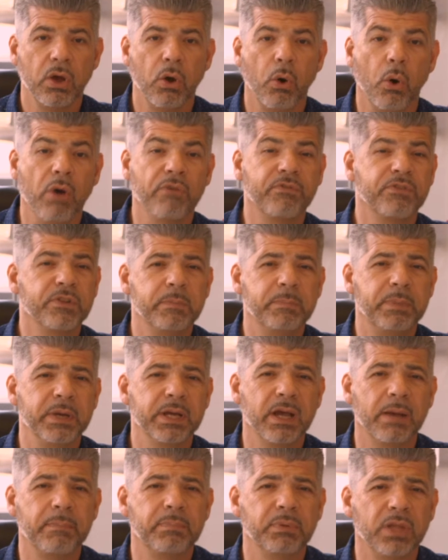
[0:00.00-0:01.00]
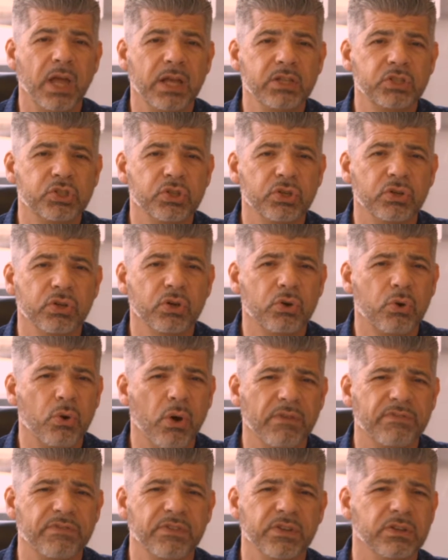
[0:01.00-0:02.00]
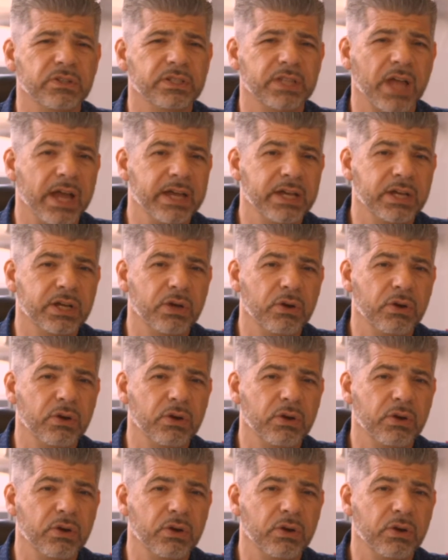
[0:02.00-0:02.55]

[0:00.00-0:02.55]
Offer to pick up lunch or coffee or Diet